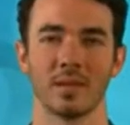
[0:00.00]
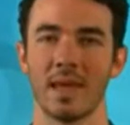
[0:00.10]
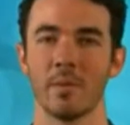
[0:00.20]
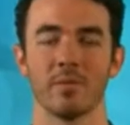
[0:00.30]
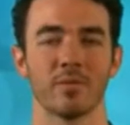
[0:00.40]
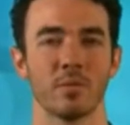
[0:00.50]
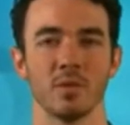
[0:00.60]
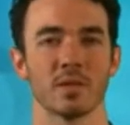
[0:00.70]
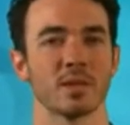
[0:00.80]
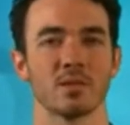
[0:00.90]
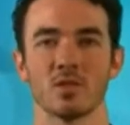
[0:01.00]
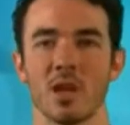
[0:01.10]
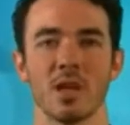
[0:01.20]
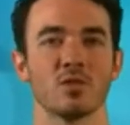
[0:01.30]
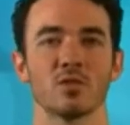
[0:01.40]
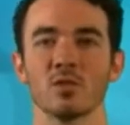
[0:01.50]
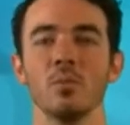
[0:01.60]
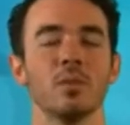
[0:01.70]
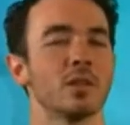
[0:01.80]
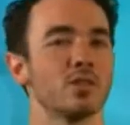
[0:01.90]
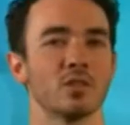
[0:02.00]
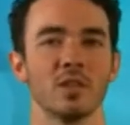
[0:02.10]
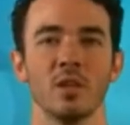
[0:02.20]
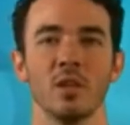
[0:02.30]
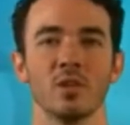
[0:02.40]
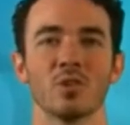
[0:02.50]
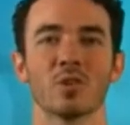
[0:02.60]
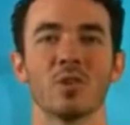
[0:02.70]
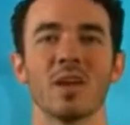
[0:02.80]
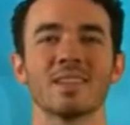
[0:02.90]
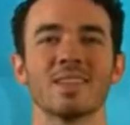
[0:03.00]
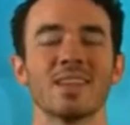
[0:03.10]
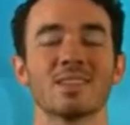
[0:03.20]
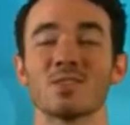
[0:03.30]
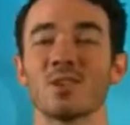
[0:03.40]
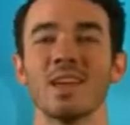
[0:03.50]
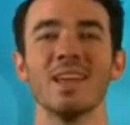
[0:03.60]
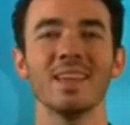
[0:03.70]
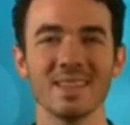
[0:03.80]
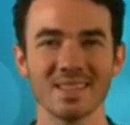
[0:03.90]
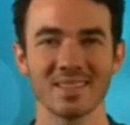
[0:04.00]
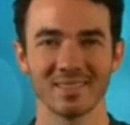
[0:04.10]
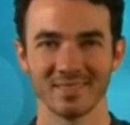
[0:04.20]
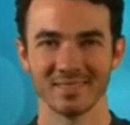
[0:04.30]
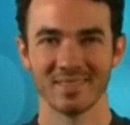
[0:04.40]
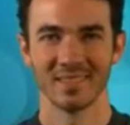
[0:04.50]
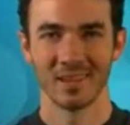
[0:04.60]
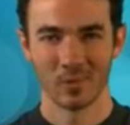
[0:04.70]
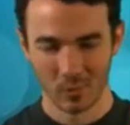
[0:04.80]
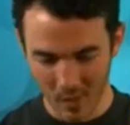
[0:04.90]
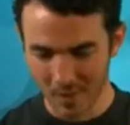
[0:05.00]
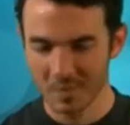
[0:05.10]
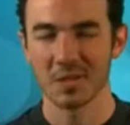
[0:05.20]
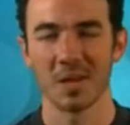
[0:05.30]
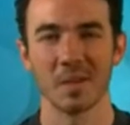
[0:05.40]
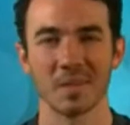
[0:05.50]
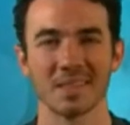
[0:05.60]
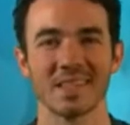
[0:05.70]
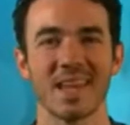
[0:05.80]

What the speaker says: game for music has changed so much. Your correct answer is Rob Thomas.